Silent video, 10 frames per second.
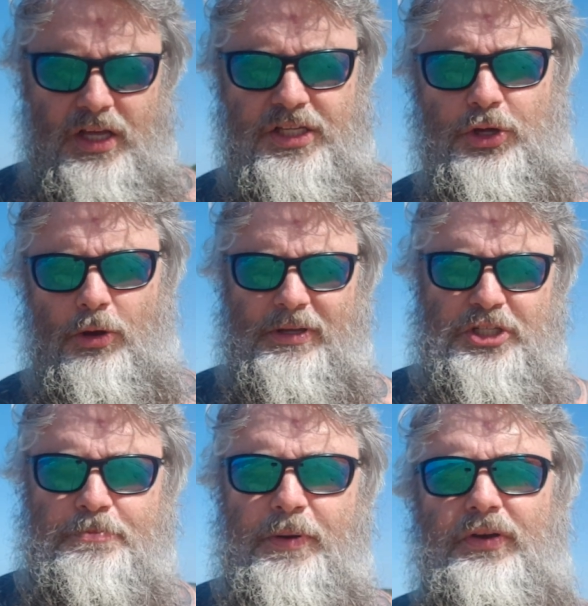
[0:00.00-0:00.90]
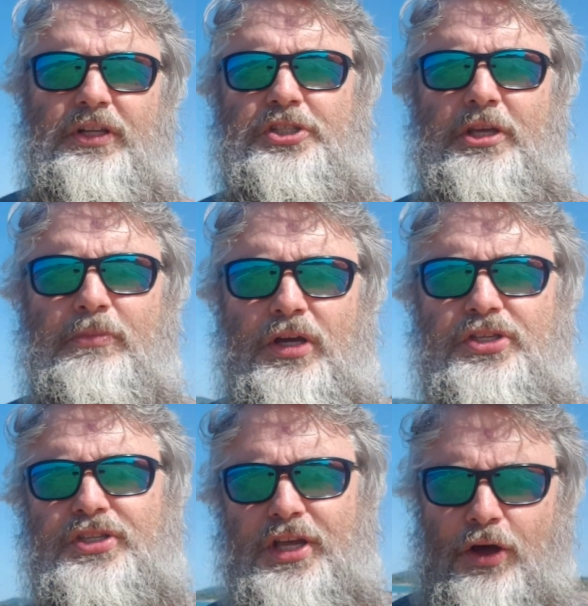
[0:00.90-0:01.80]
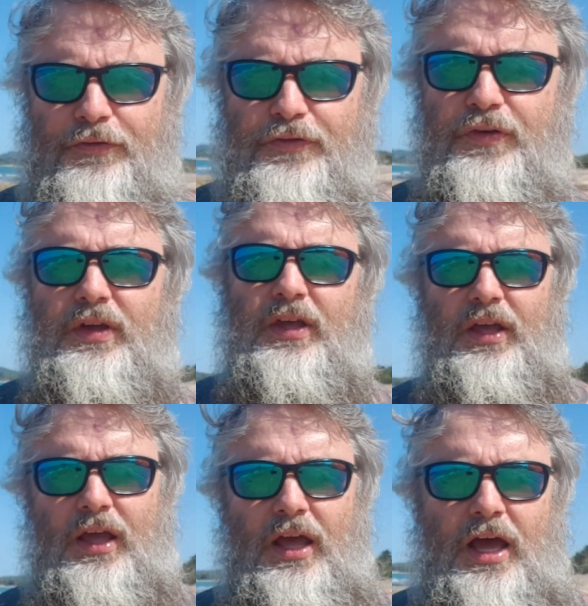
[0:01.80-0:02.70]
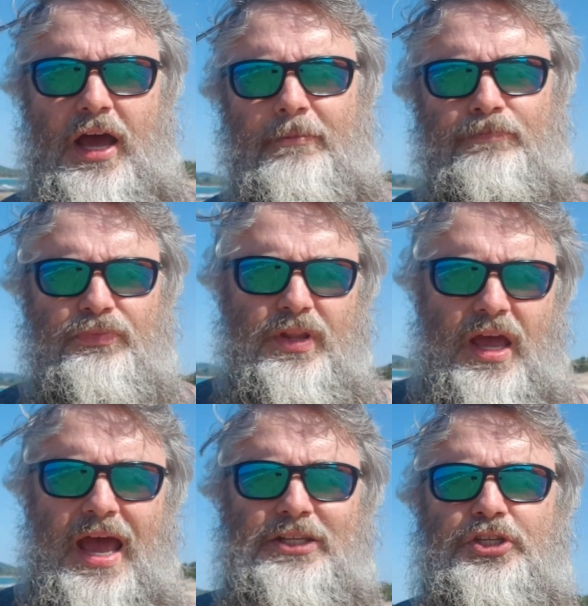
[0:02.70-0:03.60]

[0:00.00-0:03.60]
So I'm experiencing myself as